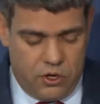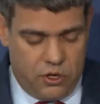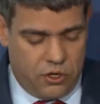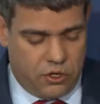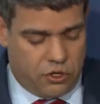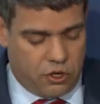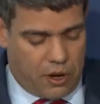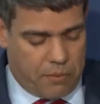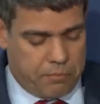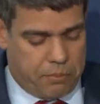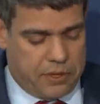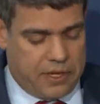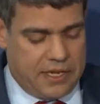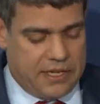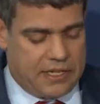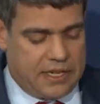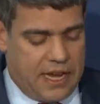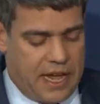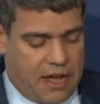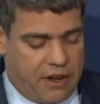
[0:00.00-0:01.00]
so I'm
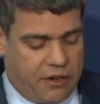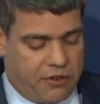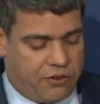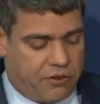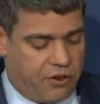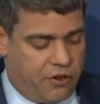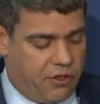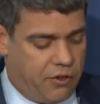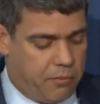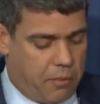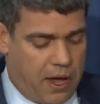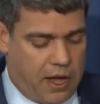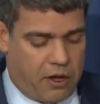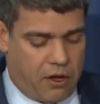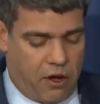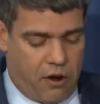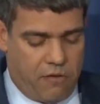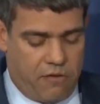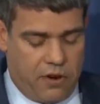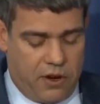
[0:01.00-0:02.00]
pleased now to turn the
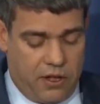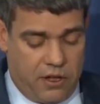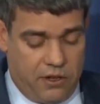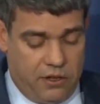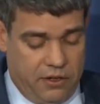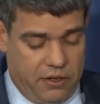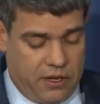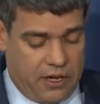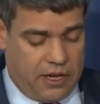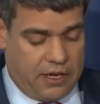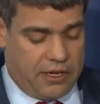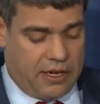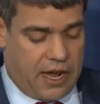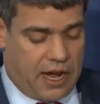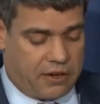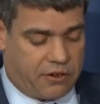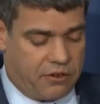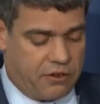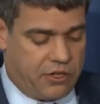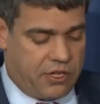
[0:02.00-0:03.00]
mic over to uh,
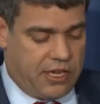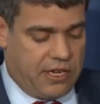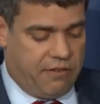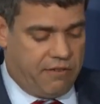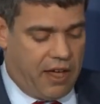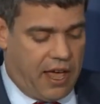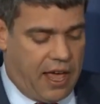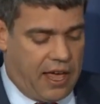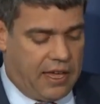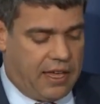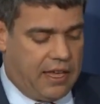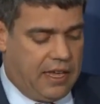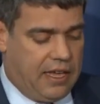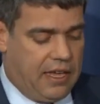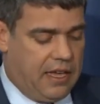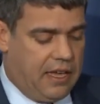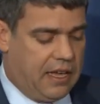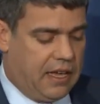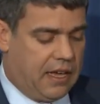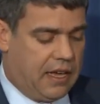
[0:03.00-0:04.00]
Dr. Steve
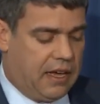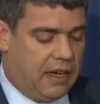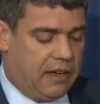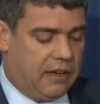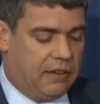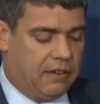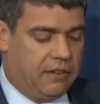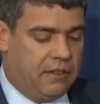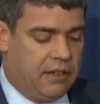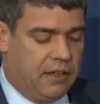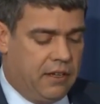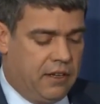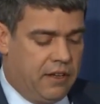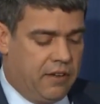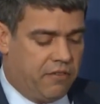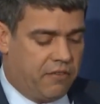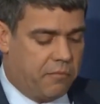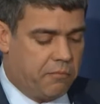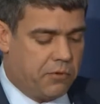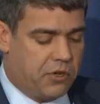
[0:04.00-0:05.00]
Hanke uh,
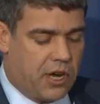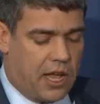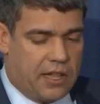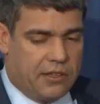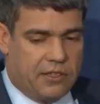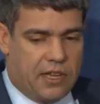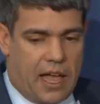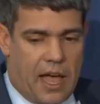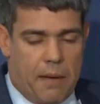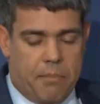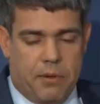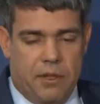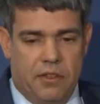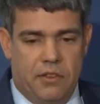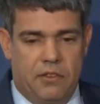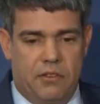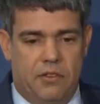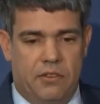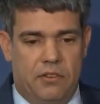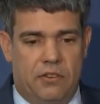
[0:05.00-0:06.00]
from Johns
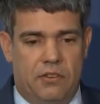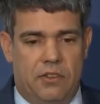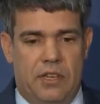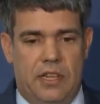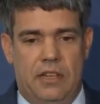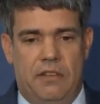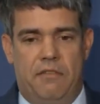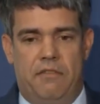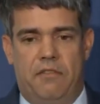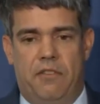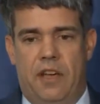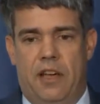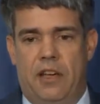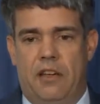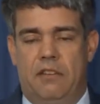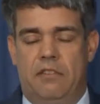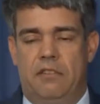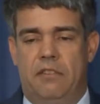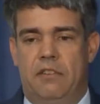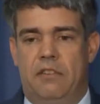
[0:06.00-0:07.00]
Hopkins. Steve,
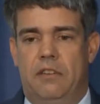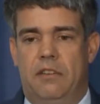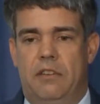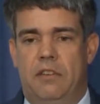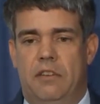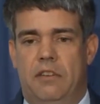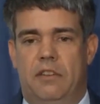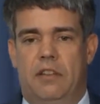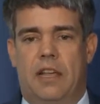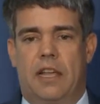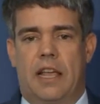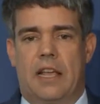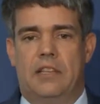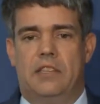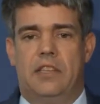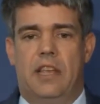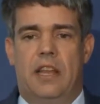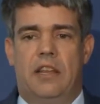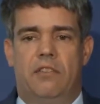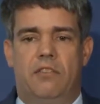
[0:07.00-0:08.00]
uh, like I
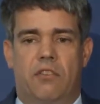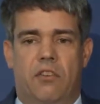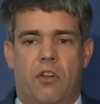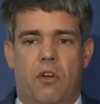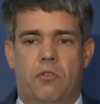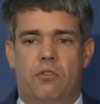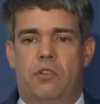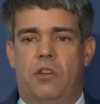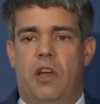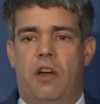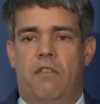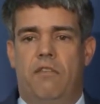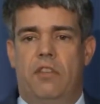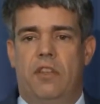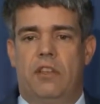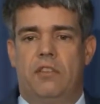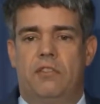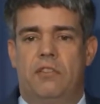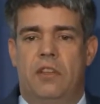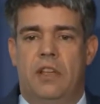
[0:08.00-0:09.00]
said, is a co-chair of
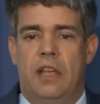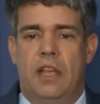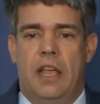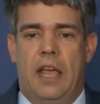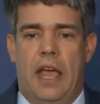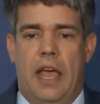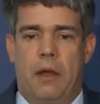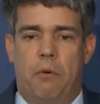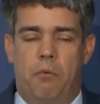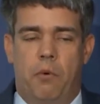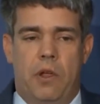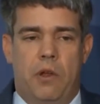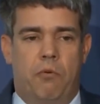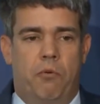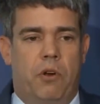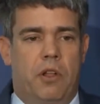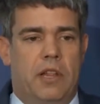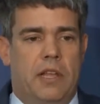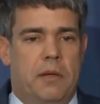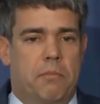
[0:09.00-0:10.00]
this, and we
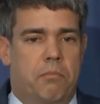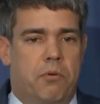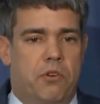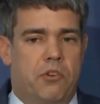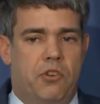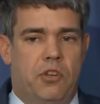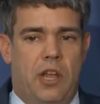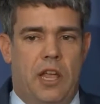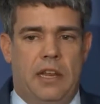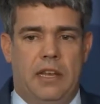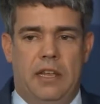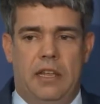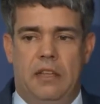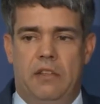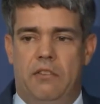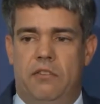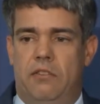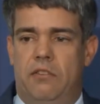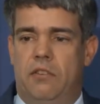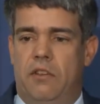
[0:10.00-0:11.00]
really appreciate
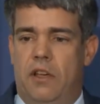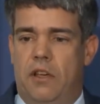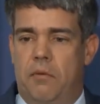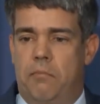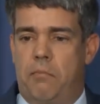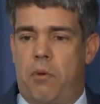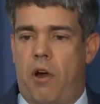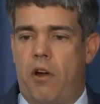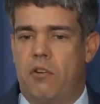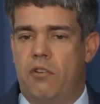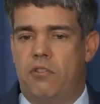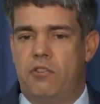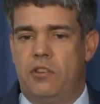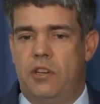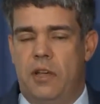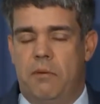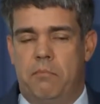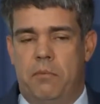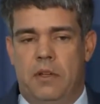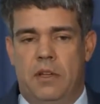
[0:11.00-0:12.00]
his uh,
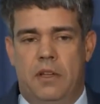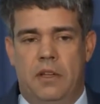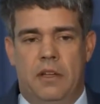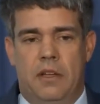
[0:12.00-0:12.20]
partnership.